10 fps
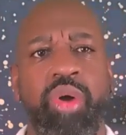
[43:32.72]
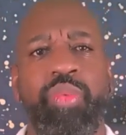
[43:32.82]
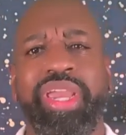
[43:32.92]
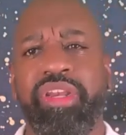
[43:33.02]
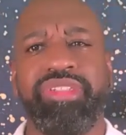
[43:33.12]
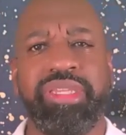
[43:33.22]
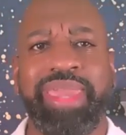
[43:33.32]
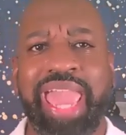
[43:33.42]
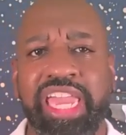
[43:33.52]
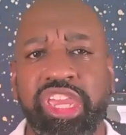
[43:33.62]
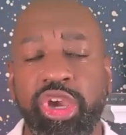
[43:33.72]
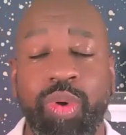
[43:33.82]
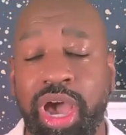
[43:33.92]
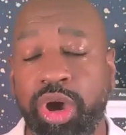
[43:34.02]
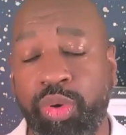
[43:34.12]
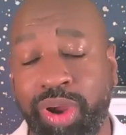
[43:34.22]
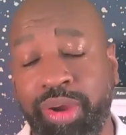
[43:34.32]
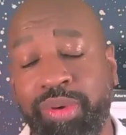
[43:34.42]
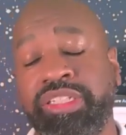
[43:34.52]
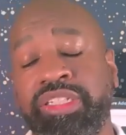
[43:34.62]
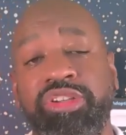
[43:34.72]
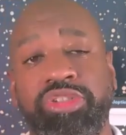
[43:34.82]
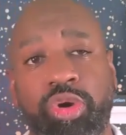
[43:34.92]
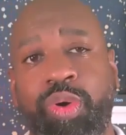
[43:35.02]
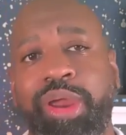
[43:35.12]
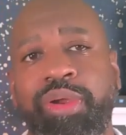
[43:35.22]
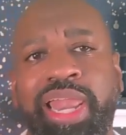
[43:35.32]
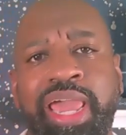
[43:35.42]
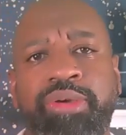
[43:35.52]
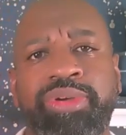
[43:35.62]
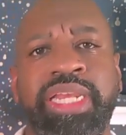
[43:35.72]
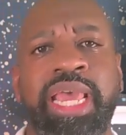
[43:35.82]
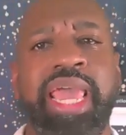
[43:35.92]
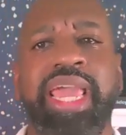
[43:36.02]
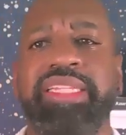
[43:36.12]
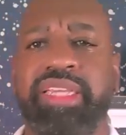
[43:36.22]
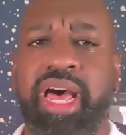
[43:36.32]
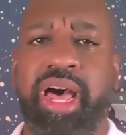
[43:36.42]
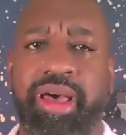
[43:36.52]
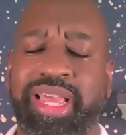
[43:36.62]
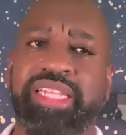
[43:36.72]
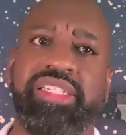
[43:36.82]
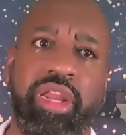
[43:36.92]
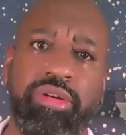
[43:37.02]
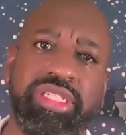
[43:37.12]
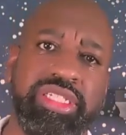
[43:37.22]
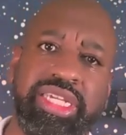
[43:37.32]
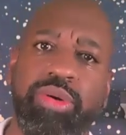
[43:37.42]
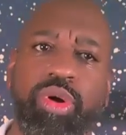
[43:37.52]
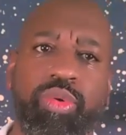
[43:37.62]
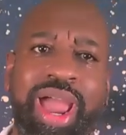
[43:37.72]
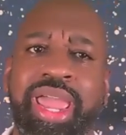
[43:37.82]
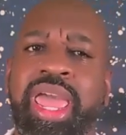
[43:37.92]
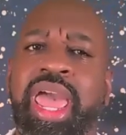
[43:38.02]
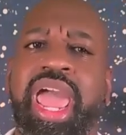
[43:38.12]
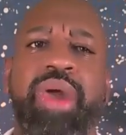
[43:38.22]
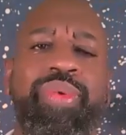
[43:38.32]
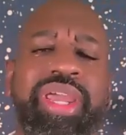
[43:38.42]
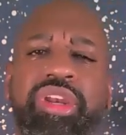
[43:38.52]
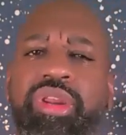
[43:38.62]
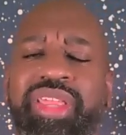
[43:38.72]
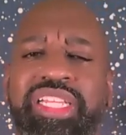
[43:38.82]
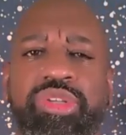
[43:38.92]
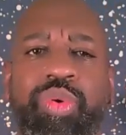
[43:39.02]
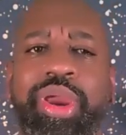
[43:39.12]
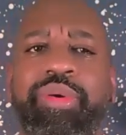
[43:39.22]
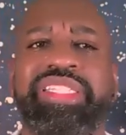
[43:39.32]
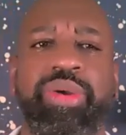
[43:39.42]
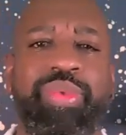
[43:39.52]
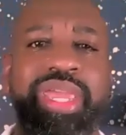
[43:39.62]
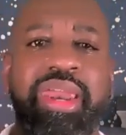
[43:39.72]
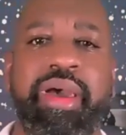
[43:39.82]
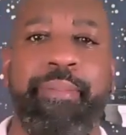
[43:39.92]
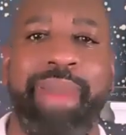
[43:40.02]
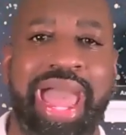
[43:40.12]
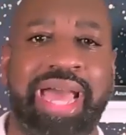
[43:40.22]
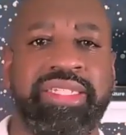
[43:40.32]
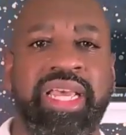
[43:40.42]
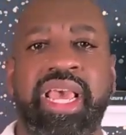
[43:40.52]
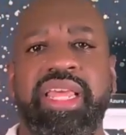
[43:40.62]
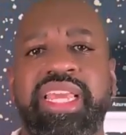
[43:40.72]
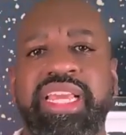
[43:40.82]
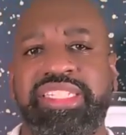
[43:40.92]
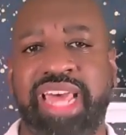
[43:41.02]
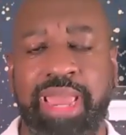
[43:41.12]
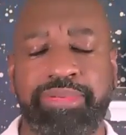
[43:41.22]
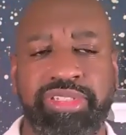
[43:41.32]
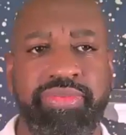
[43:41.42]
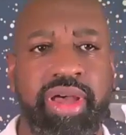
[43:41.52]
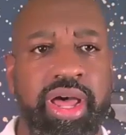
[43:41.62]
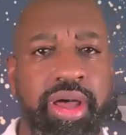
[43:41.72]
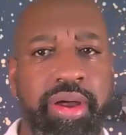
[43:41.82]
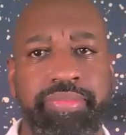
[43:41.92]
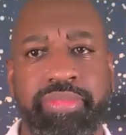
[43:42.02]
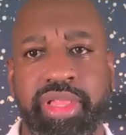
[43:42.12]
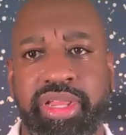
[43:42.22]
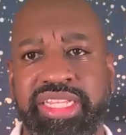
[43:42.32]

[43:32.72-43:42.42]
We can do some KQL queries. Crystal query language is close to SQL, right? And we can do these queries and we can amass these types of alerts